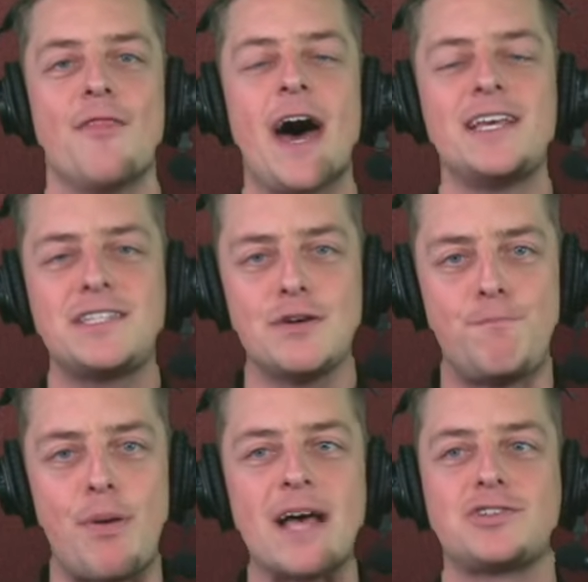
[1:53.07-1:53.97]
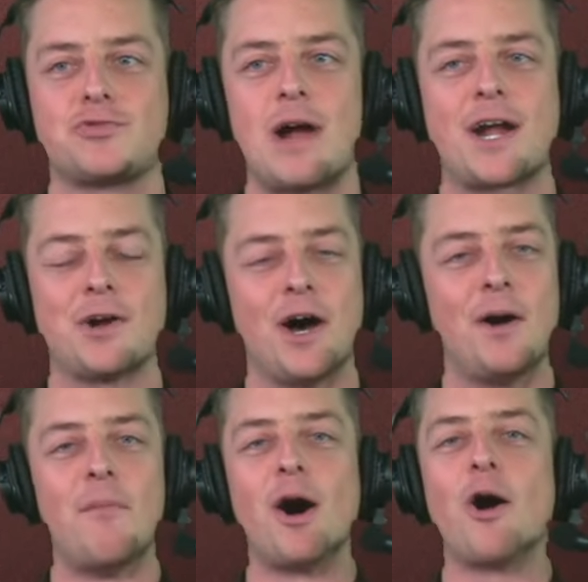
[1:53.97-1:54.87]
That is the best record
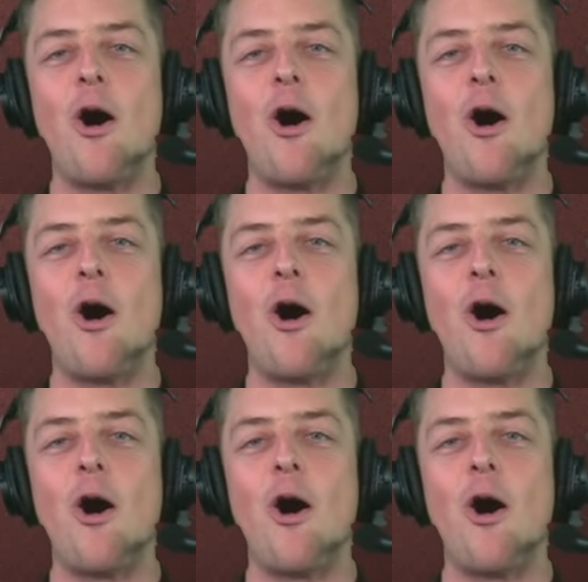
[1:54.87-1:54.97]
among